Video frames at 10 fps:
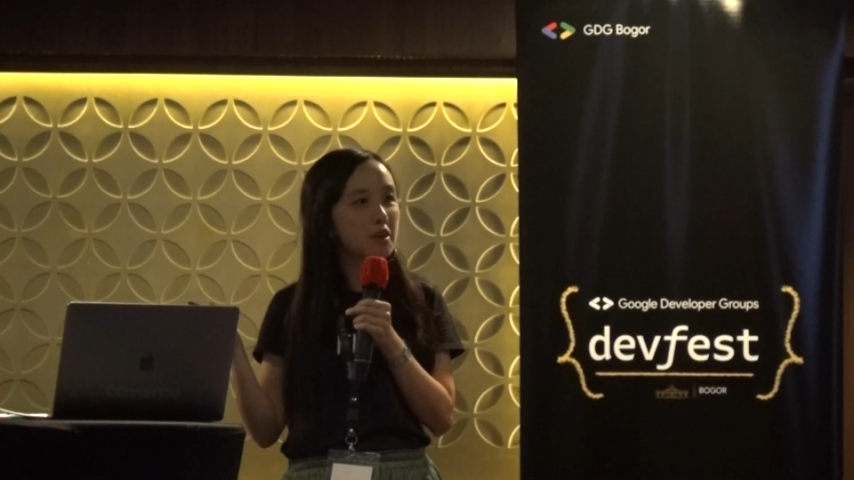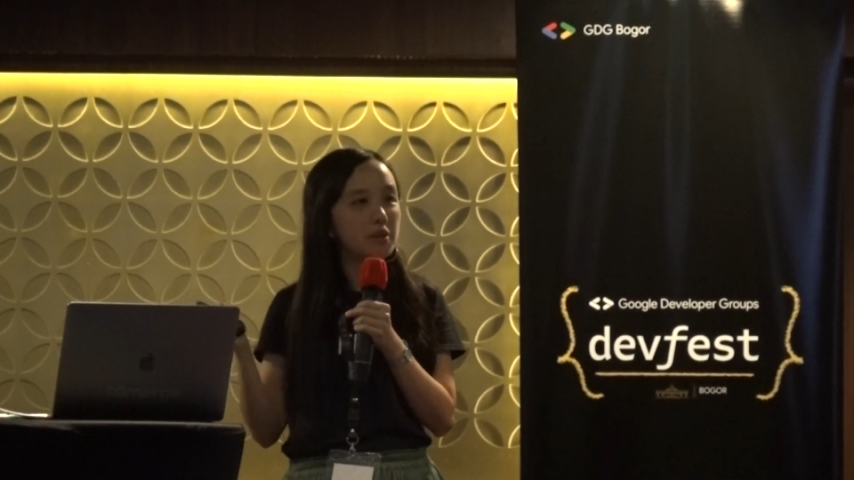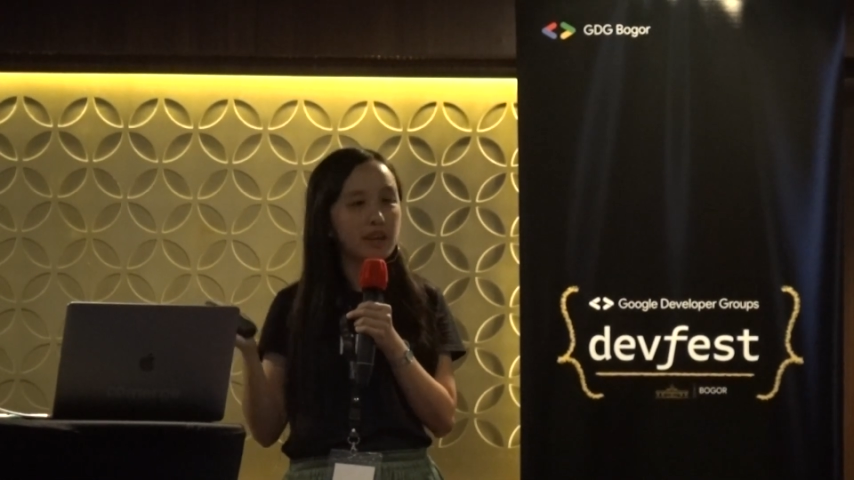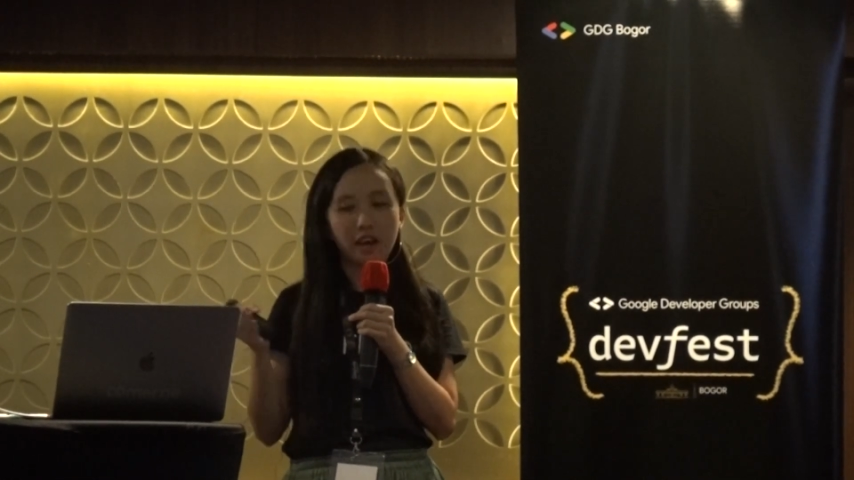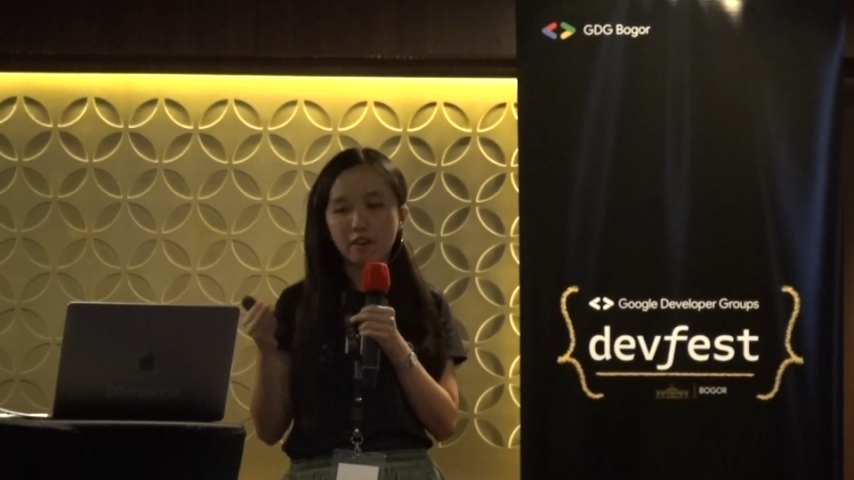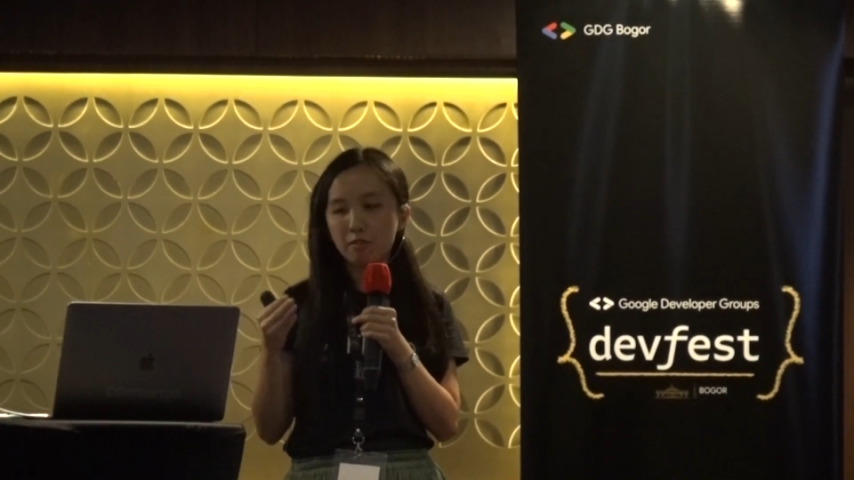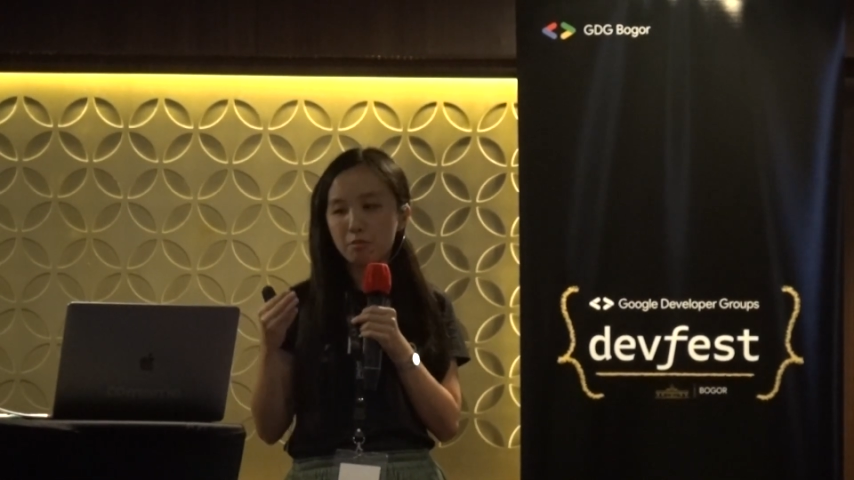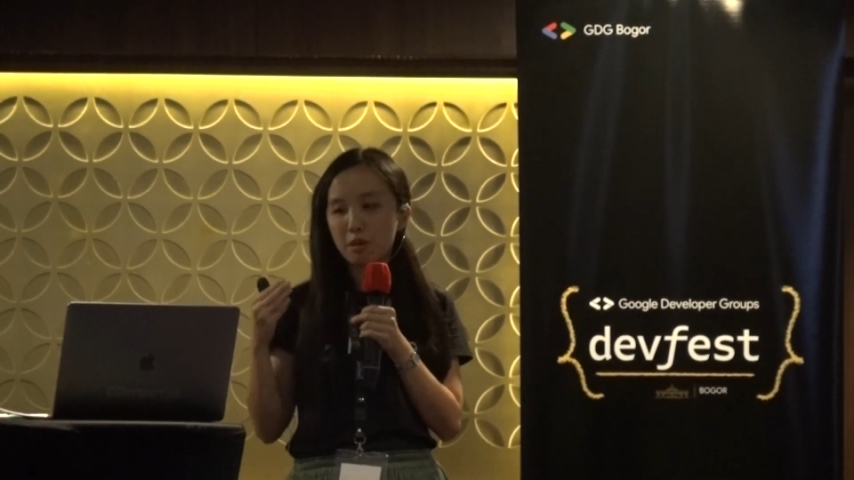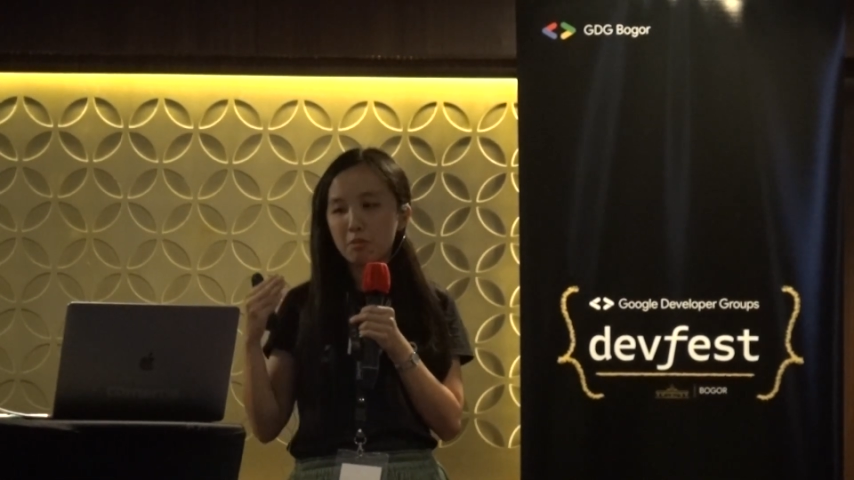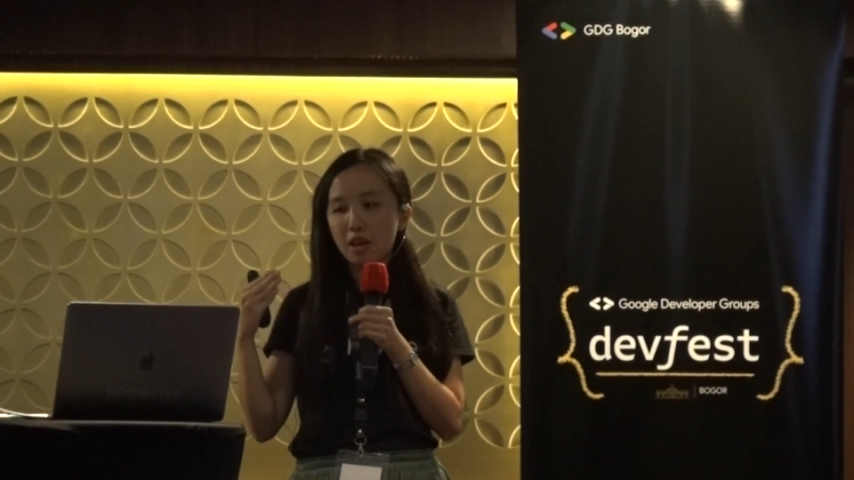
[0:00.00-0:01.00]
We have
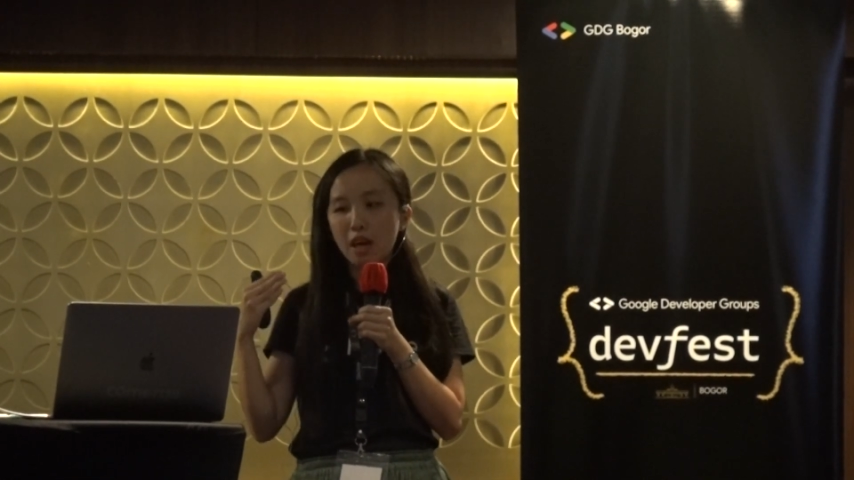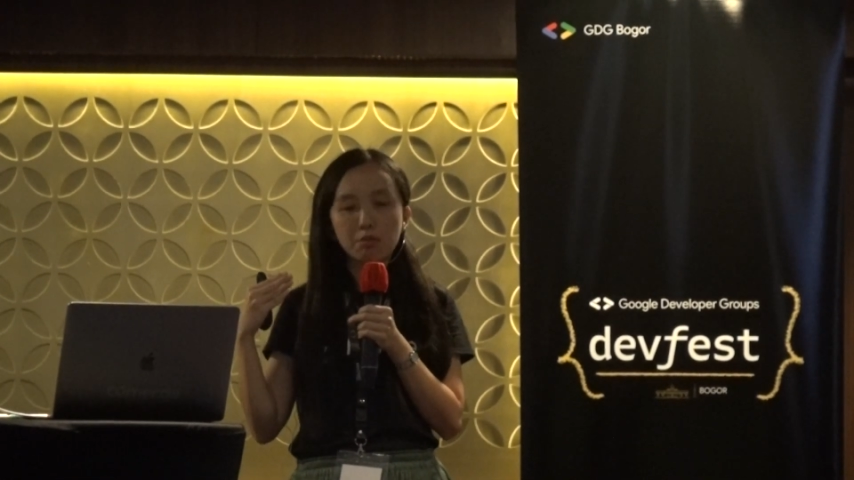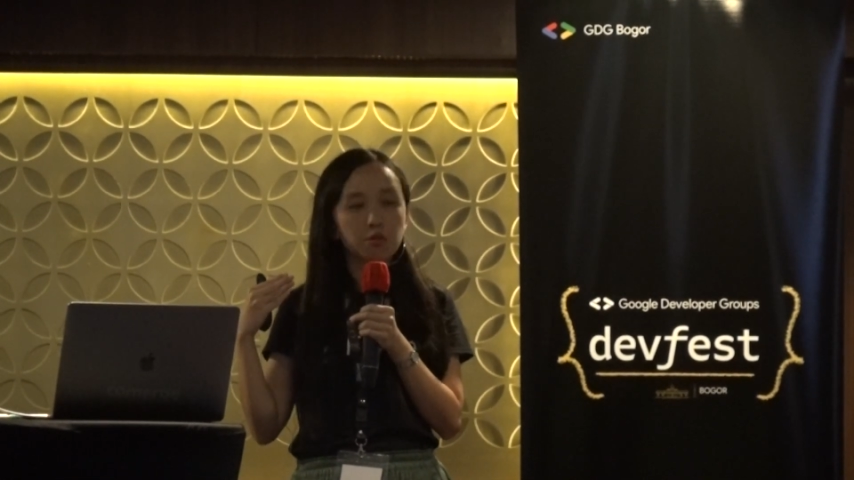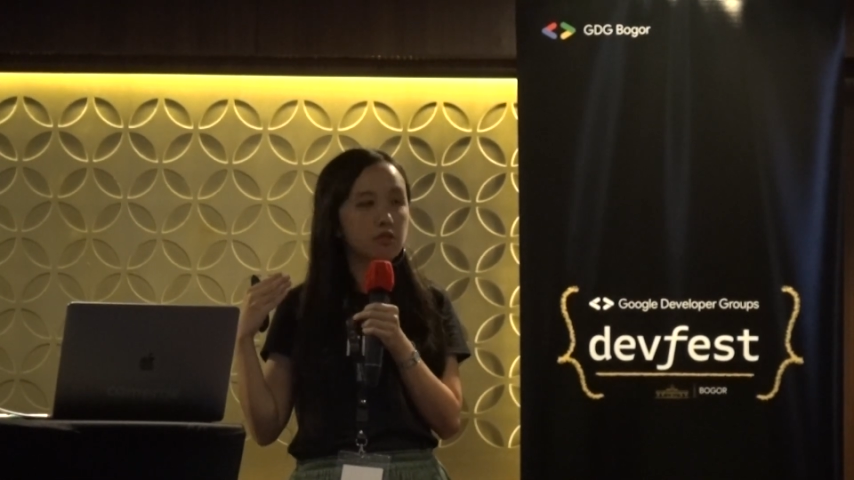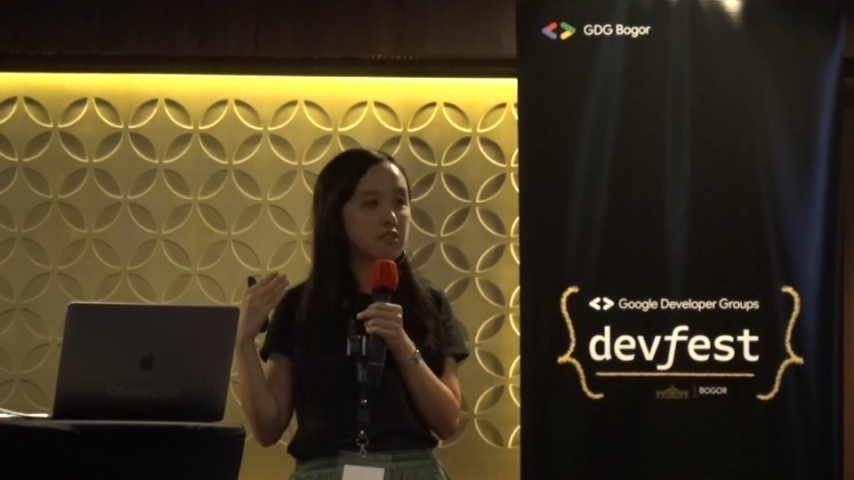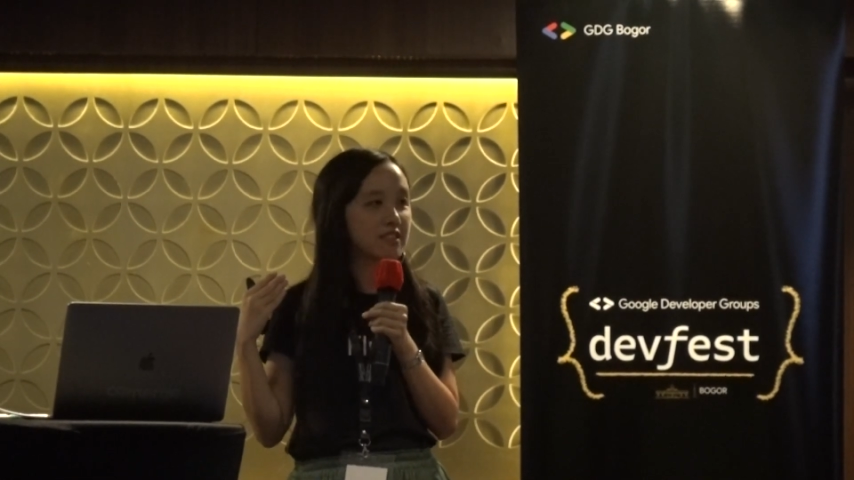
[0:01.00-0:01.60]
maybe up to